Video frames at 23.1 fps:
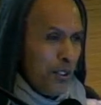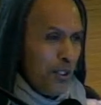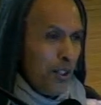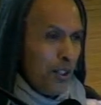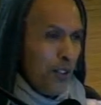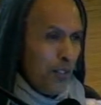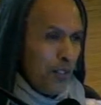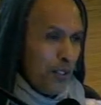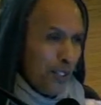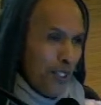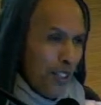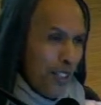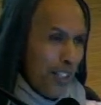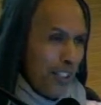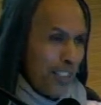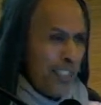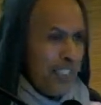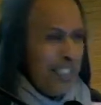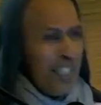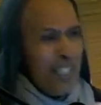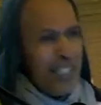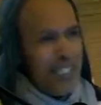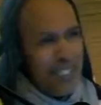love of
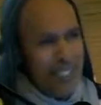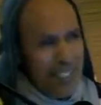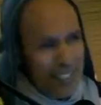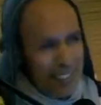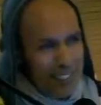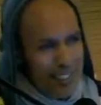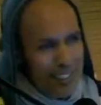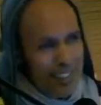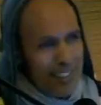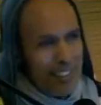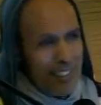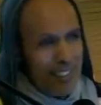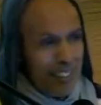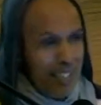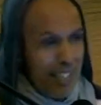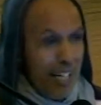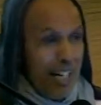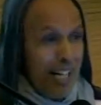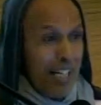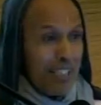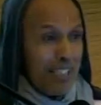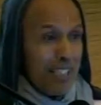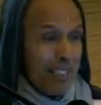Godhead and this and
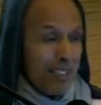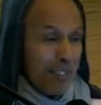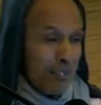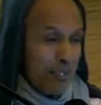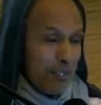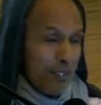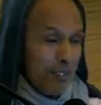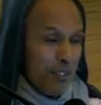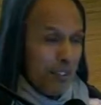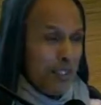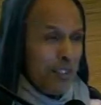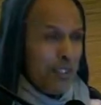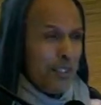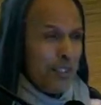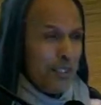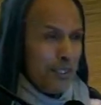that and,